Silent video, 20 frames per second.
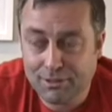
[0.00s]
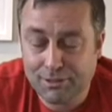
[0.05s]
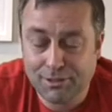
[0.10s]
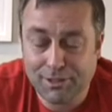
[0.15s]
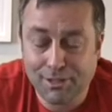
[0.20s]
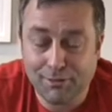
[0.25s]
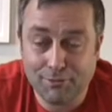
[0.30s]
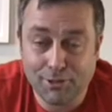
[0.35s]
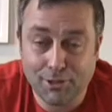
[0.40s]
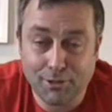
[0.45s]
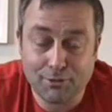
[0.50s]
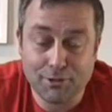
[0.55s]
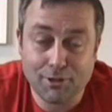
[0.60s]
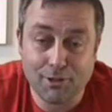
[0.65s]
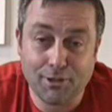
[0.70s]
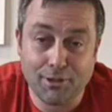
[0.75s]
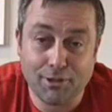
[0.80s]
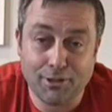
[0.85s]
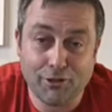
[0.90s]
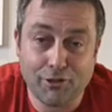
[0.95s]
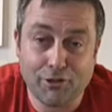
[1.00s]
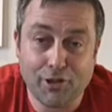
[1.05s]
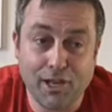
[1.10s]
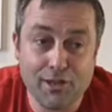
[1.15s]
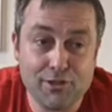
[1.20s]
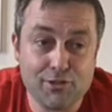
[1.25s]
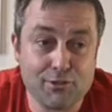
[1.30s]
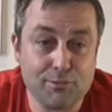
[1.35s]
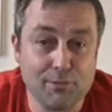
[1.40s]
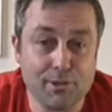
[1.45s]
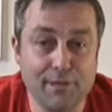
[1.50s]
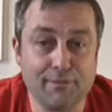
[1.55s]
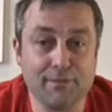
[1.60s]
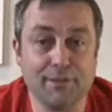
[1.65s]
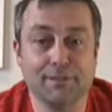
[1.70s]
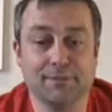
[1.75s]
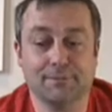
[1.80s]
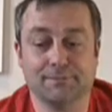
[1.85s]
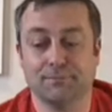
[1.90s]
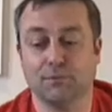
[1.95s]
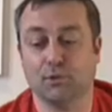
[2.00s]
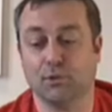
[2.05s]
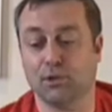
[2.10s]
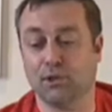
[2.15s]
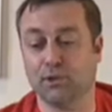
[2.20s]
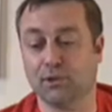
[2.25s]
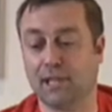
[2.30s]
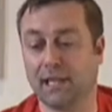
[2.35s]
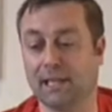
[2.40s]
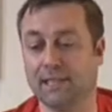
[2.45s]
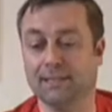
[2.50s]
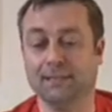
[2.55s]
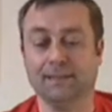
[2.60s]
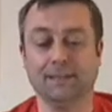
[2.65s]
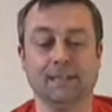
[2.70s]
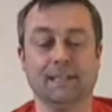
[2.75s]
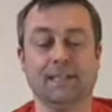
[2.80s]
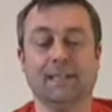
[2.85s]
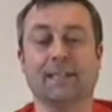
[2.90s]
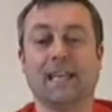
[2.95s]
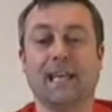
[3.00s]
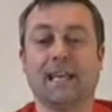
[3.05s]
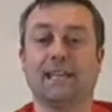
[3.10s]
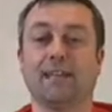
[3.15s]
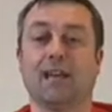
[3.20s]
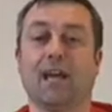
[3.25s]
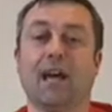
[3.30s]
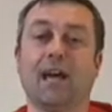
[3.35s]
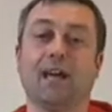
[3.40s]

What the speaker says: you never know, kind of like the States or whatever, or the UK, then